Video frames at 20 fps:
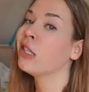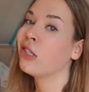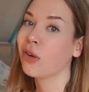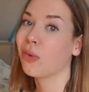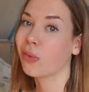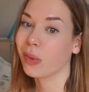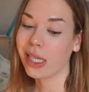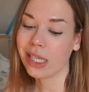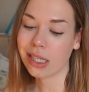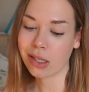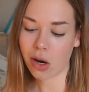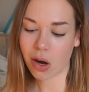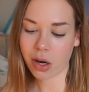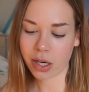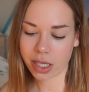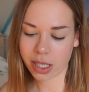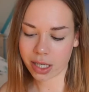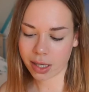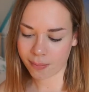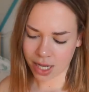to read
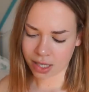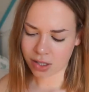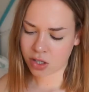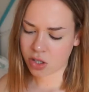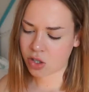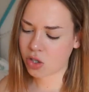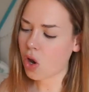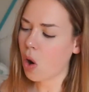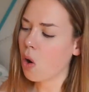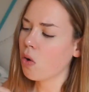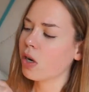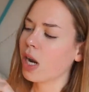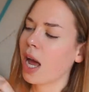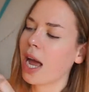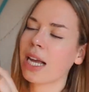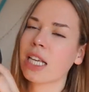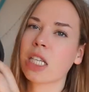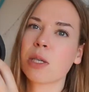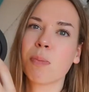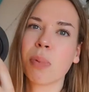Narnia. It's so
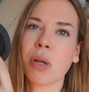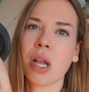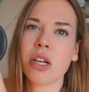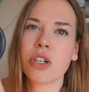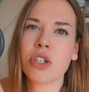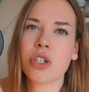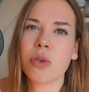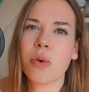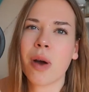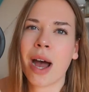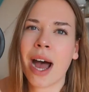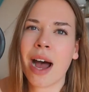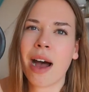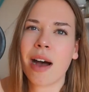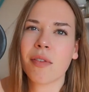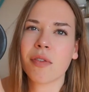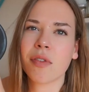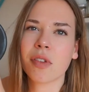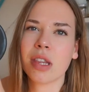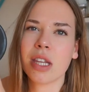nice. Plus you
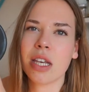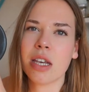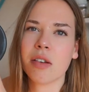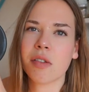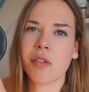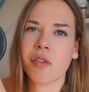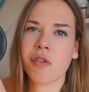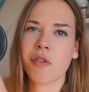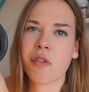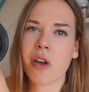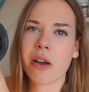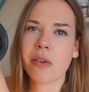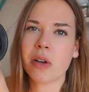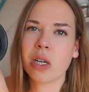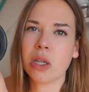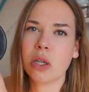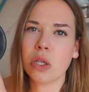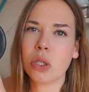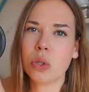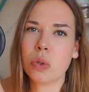have the
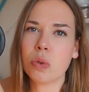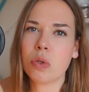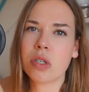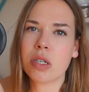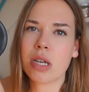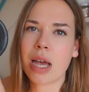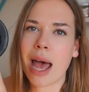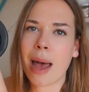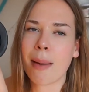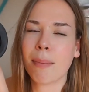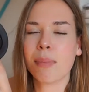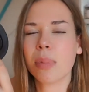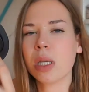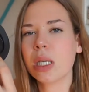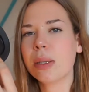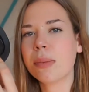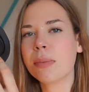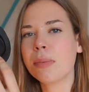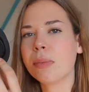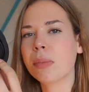Fairyloot
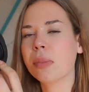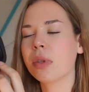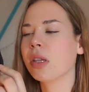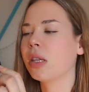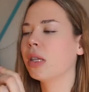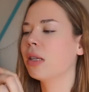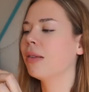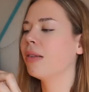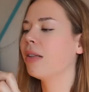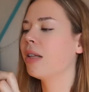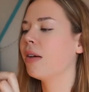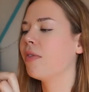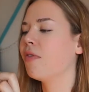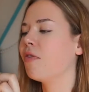emblem, the